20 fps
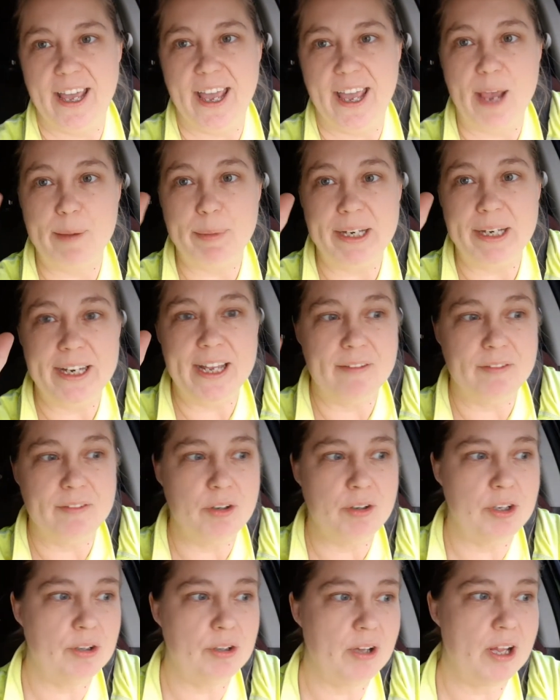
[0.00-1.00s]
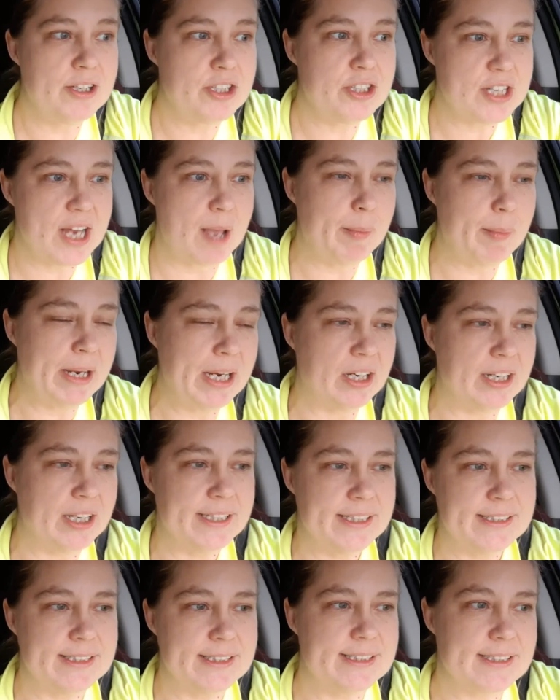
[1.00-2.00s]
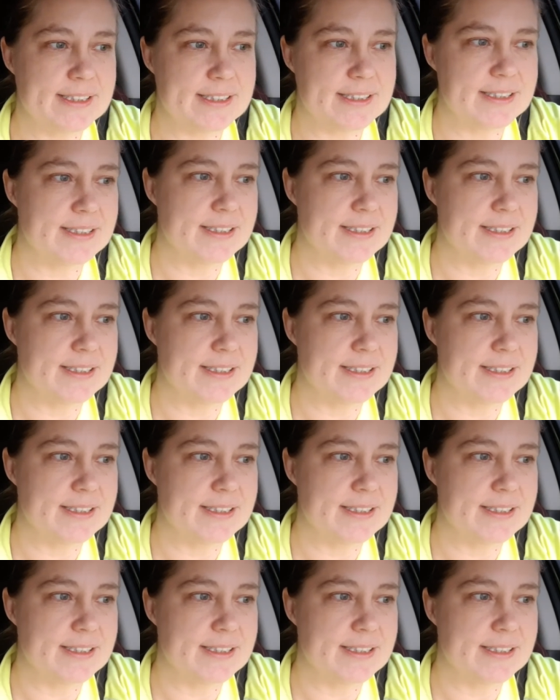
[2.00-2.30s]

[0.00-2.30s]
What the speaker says: How many of you do lunchtime errands?